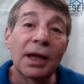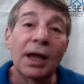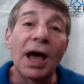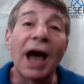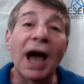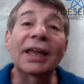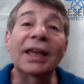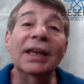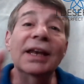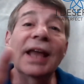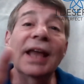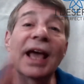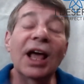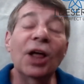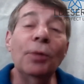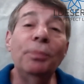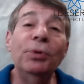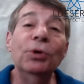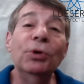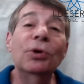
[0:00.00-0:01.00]
I can
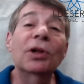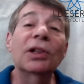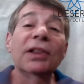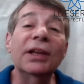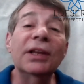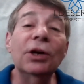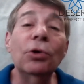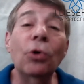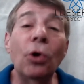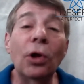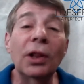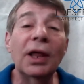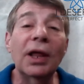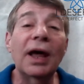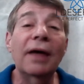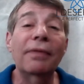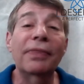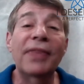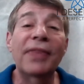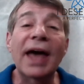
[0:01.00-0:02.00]
help you clear all
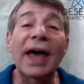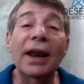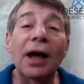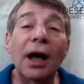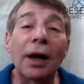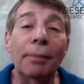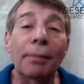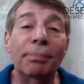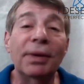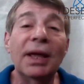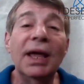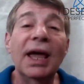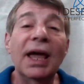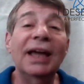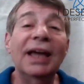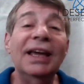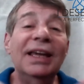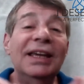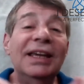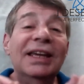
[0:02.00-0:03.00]
that up
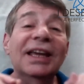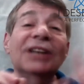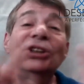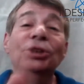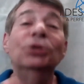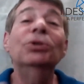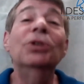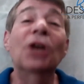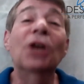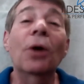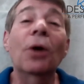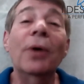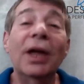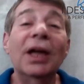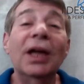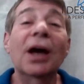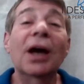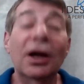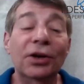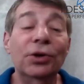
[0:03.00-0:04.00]
and get you
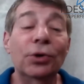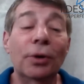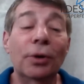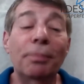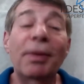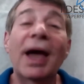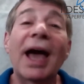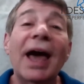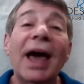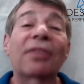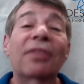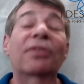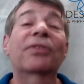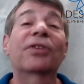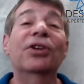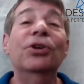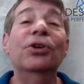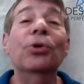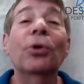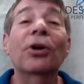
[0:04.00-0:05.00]
going on your path
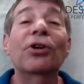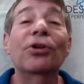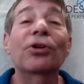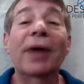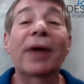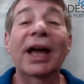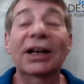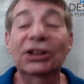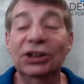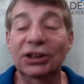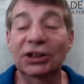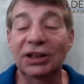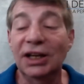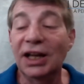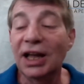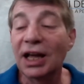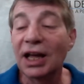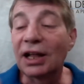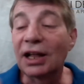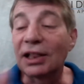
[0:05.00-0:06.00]
to your direction.
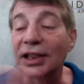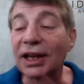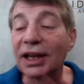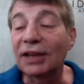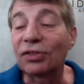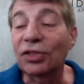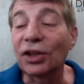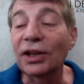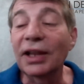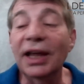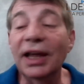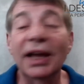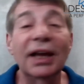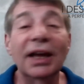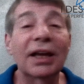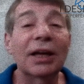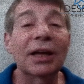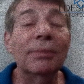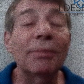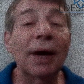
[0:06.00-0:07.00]
Click the
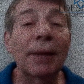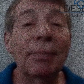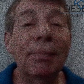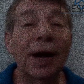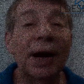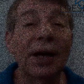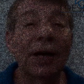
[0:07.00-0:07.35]
link in my bio.